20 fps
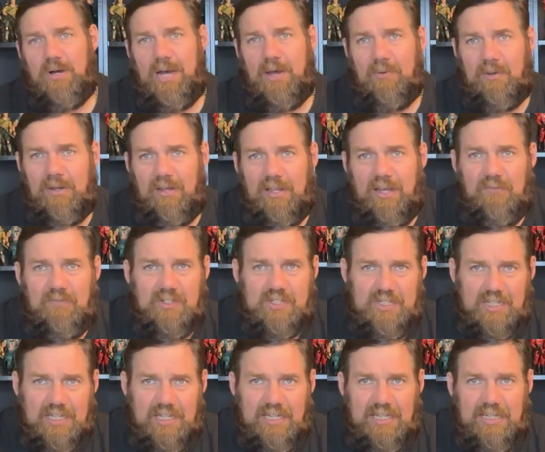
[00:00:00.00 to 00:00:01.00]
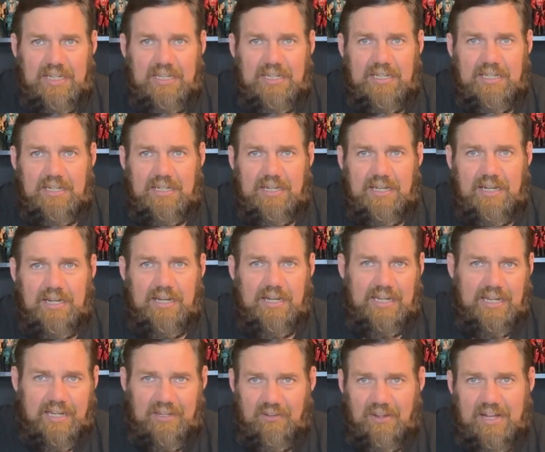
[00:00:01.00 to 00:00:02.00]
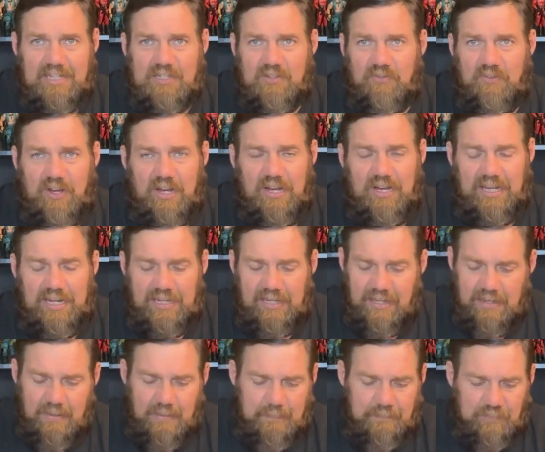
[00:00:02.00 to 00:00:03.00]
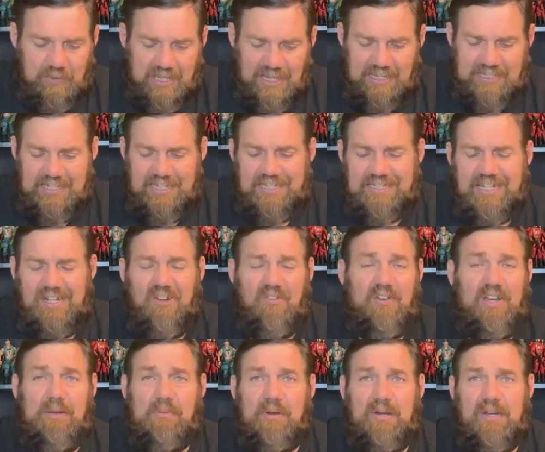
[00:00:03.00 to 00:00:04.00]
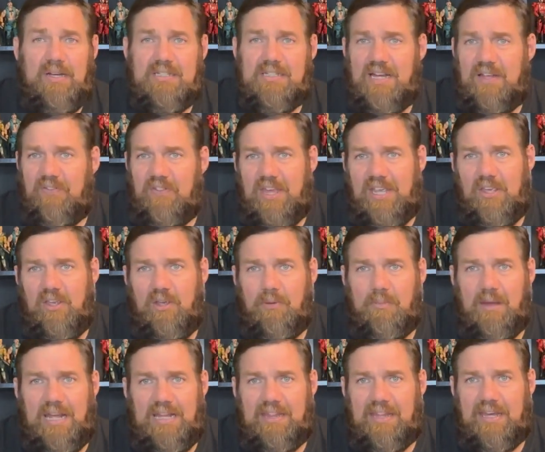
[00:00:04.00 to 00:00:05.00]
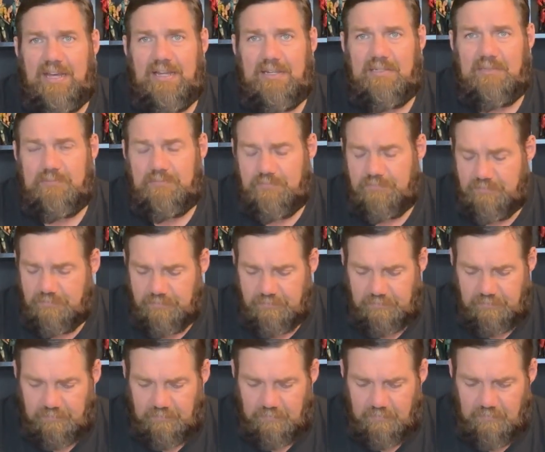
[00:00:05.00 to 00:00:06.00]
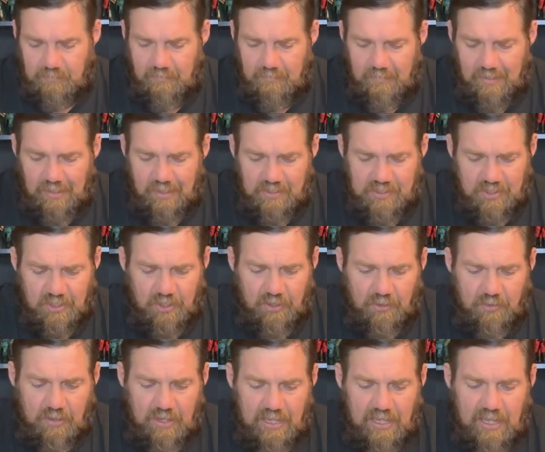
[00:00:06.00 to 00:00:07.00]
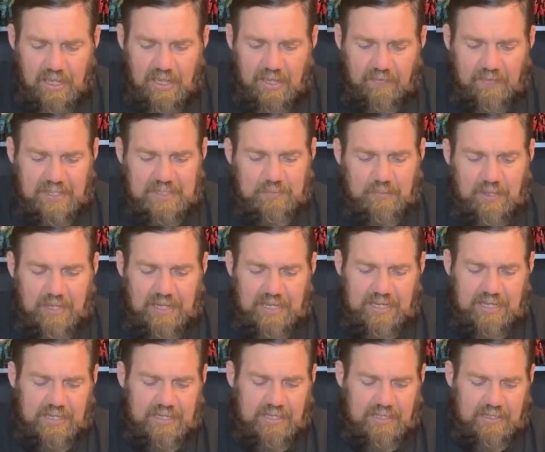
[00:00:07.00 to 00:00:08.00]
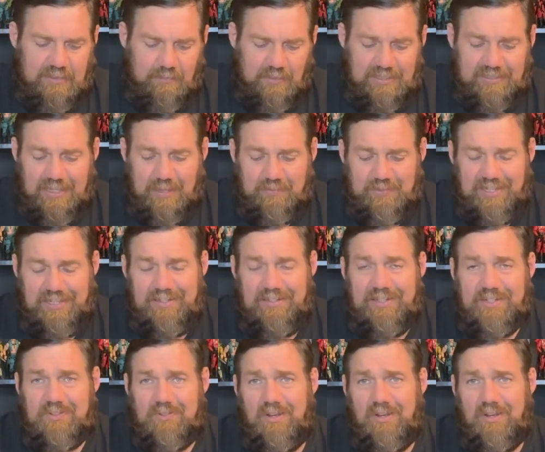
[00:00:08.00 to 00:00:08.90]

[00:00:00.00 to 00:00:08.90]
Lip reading: I would love to see in classified. Like I said, it's under $50. I think you can make that. So that's my my top 10 list.